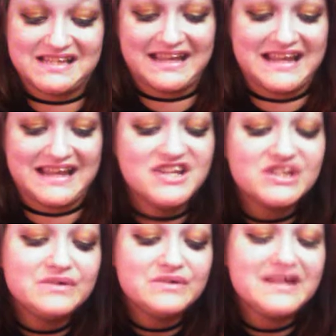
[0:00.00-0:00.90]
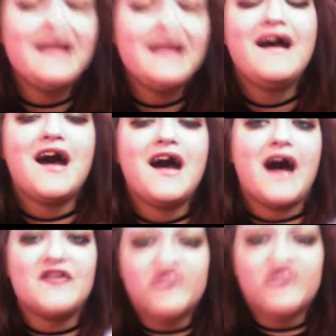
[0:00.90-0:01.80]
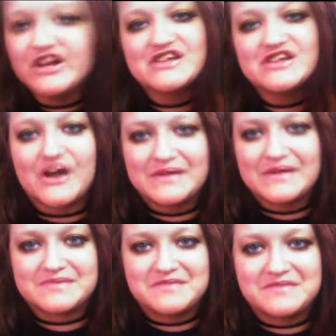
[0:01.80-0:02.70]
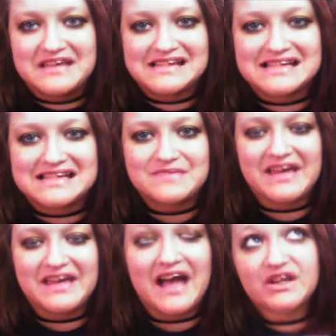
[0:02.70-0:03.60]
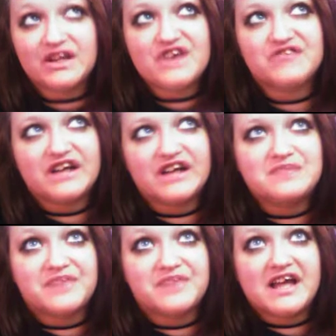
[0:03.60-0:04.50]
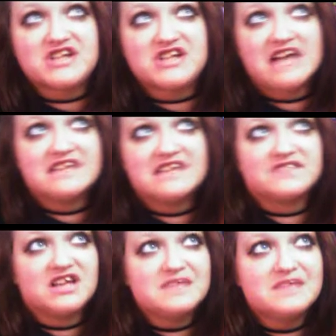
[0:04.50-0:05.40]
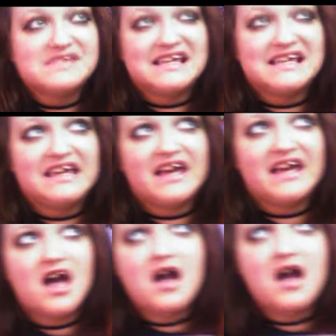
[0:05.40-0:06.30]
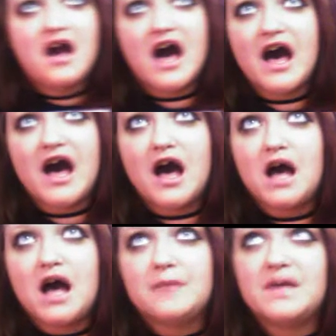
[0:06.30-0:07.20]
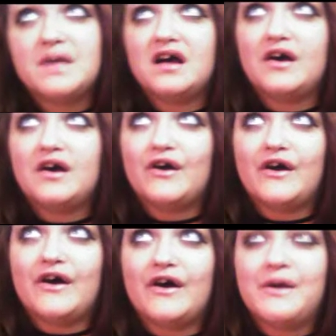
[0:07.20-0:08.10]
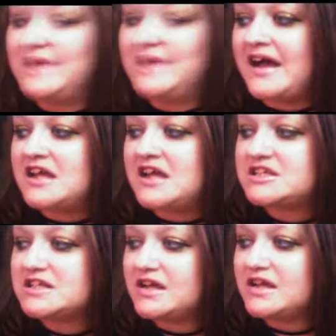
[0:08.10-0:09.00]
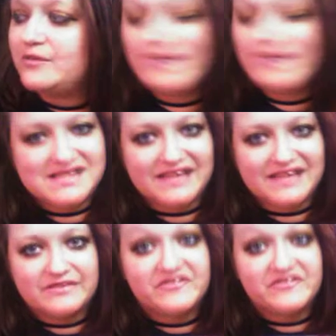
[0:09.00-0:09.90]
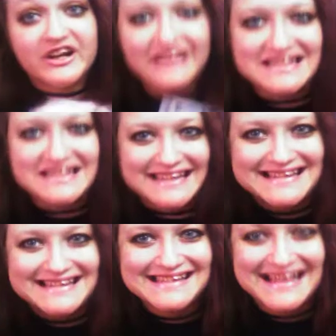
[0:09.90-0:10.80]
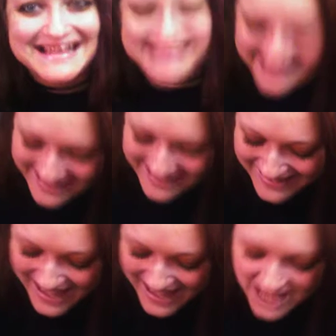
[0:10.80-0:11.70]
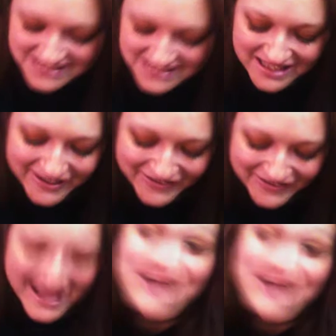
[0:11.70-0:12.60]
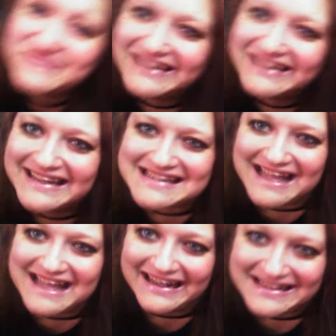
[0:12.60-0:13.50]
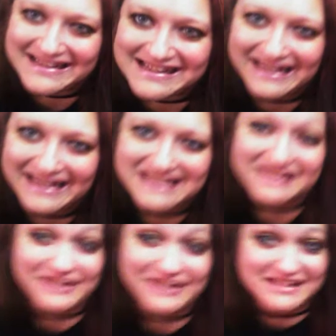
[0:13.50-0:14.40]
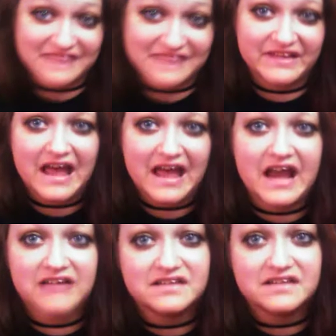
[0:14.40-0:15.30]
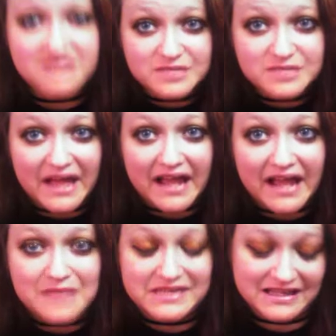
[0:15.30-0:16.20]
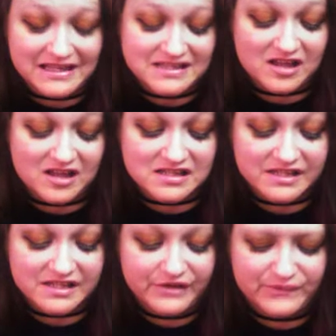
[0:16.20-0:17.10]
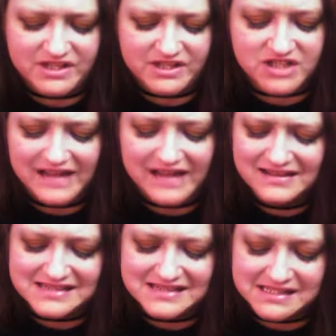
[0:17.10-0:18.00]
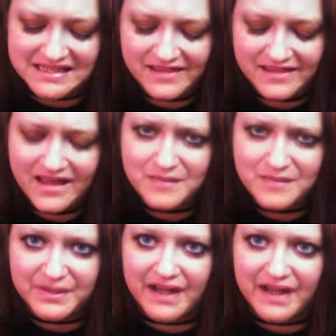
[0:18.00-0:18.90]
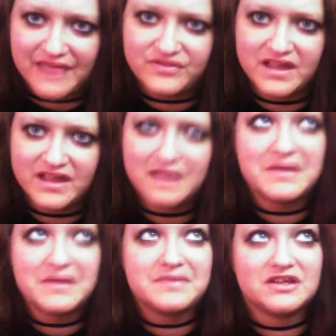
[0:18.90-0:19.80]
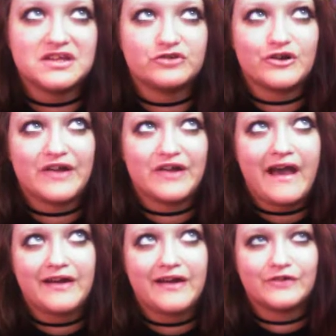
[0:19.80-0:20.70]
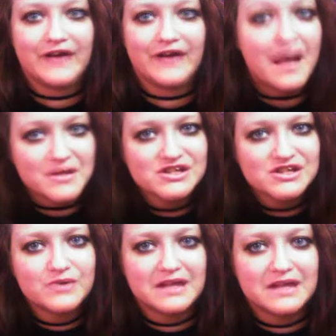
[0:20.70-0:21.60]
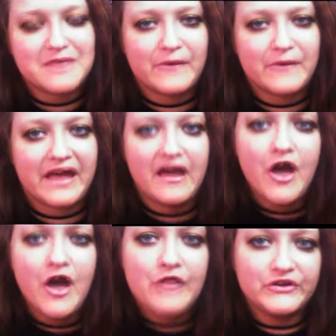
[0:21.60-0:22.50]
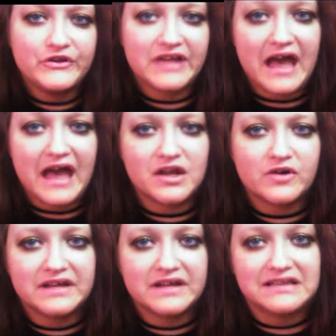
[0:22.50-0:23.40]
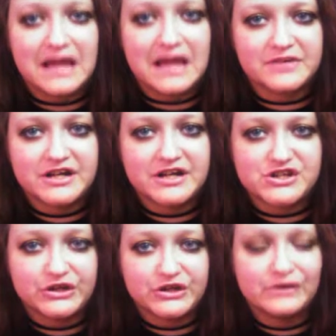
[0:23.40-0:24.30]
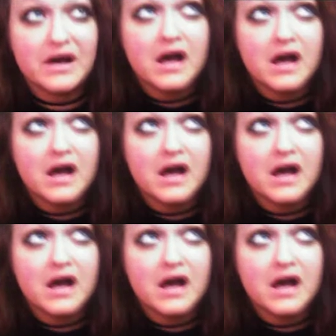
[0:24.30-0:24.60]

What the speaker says: to get into it. Fergie has always been amazing to me. I love London Bridge. I love Clumsy. Oh my gosh, what is the other one? Fergalicious. That's it. So I'm really excited to get into her stuff again. I loved her in Black Eyed Peas also, which I didn't see that, but I think I might be in the wrong category. I'm also working my way through the category at the library too.